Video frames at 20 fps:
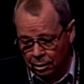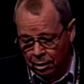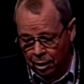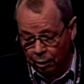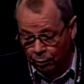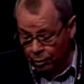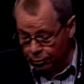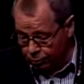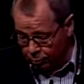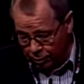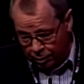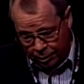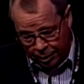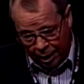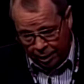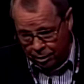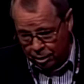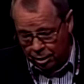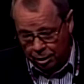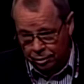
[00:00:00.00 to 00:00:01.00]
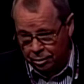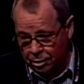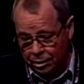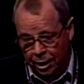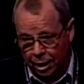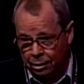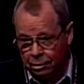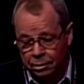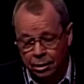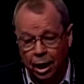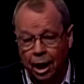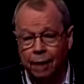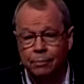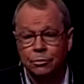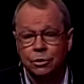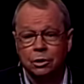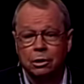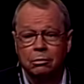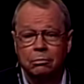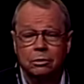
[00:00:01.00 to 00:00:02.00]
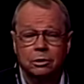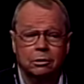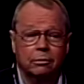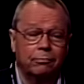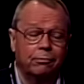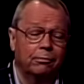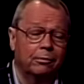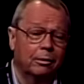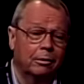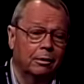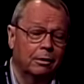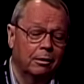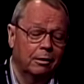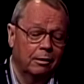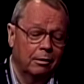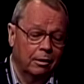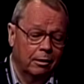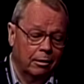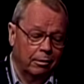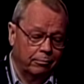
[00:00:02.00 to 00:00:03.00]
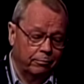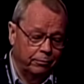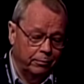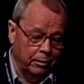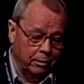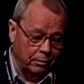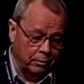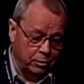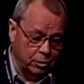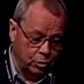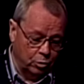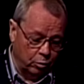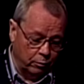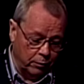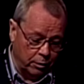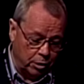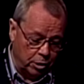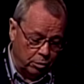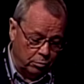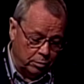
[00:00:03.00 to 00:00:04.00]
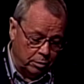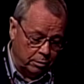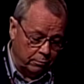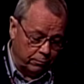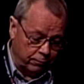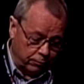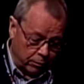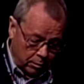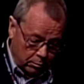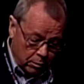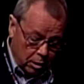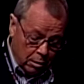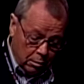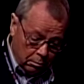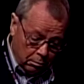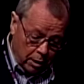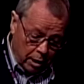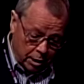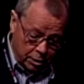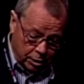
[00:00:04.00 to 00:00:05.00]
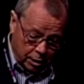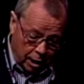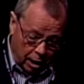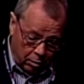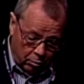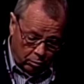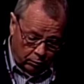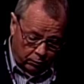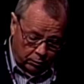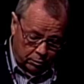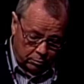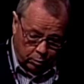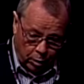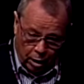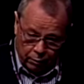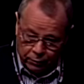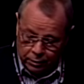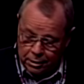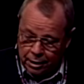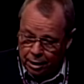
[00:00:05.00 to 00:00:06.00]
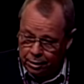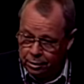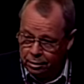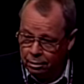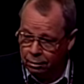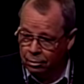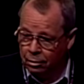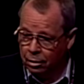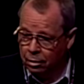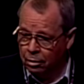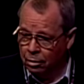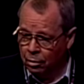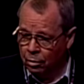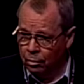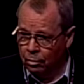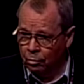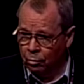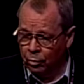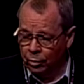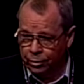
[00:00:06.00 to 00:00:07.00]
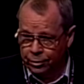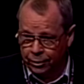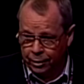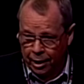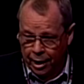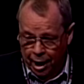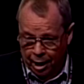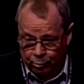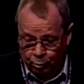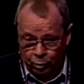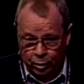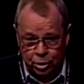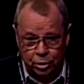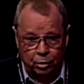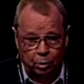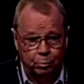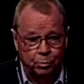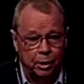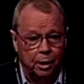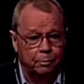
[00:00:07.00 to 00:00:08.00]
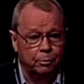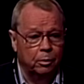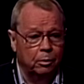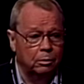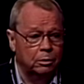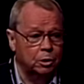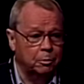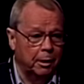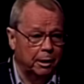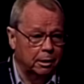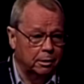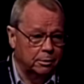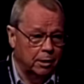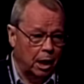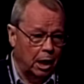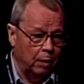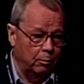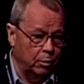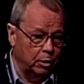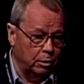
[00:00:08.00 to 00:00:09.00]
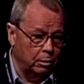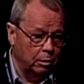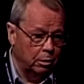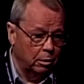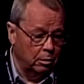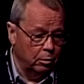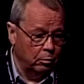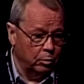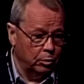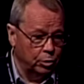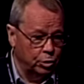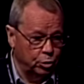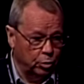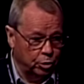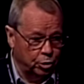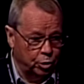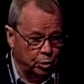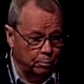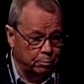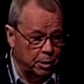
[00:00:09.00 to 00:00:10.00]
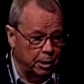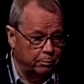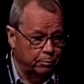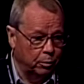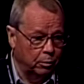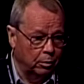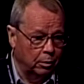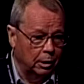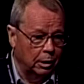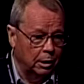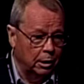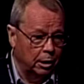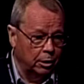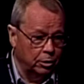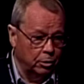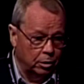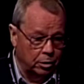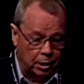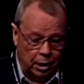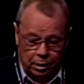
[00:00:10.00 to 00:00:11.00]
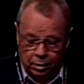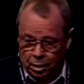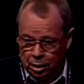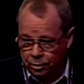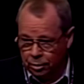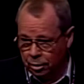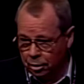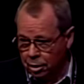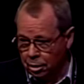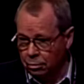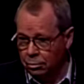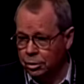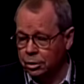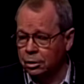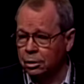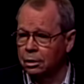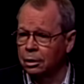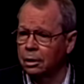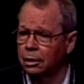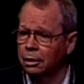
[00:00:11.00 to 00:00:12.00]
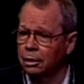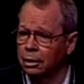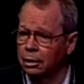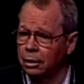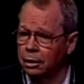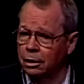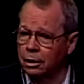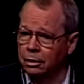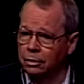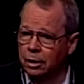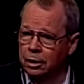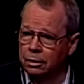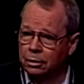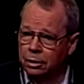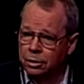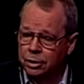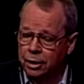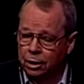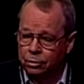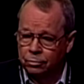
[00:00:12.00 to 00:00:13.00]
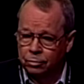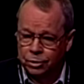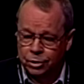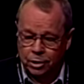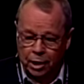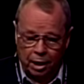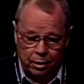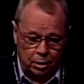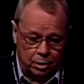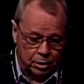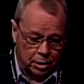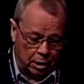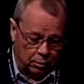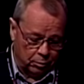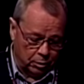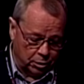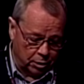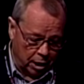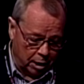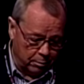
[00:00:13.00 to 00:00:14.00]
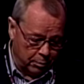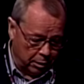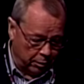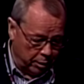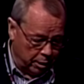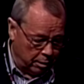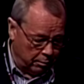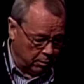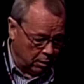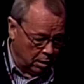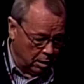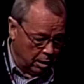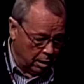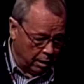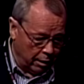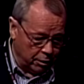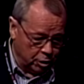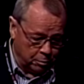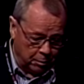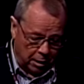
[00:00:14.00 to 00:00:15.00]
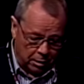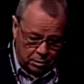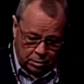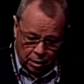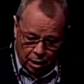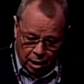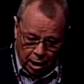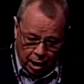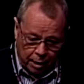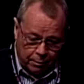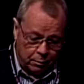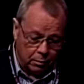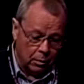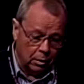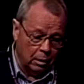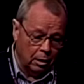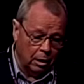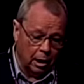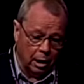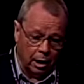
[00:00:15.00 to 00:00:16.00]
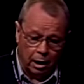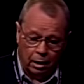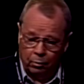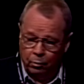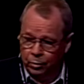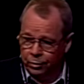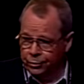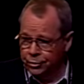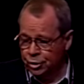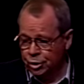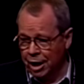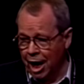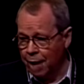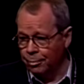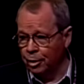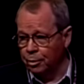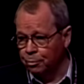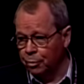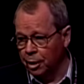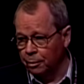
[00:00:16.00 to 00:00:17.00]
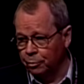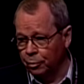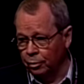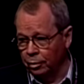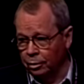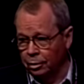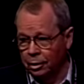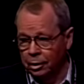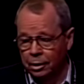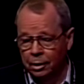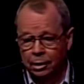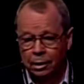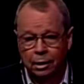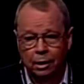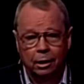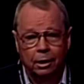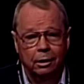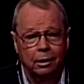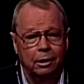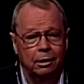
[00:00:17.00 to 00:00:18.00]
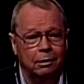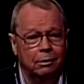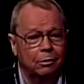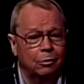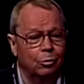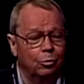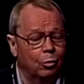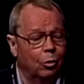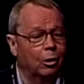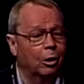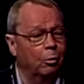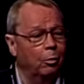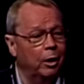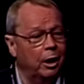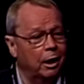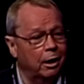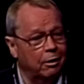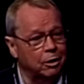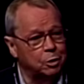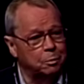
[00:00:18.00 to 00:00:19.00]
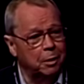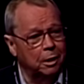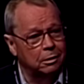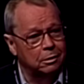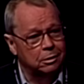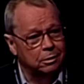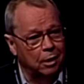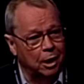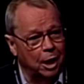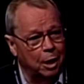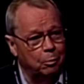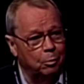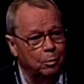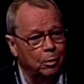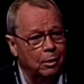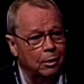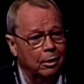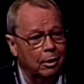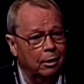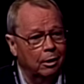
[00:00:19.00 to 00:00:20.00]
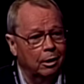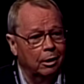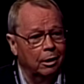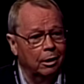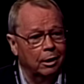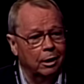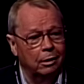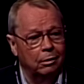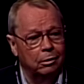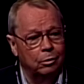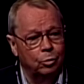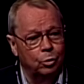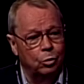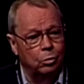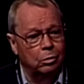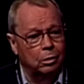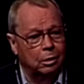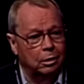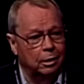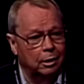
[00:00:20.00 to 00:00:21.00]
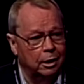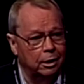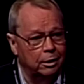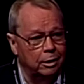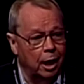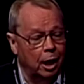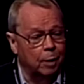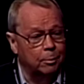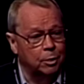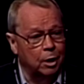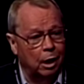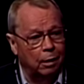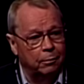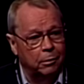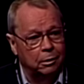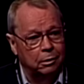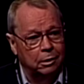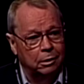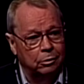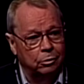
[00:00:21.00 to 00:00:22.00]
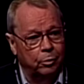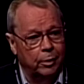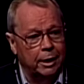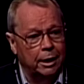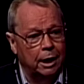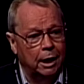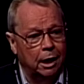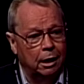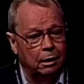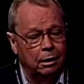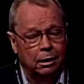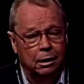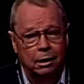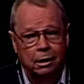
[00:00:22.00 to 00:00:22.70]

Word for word: I went through the ten, ten time zones of, uh, of uh, the Soviet Union, from Moscow over to Providenia, with uh, Aboriginal people, spending time in with Chukchi people in, in, in Yakutsk, in the, in, in the central site in central Siberia. I spent time uh, with Sami people uh, in Norway. I spent time uh, in Nuuk and Jakobtaben and Greenland.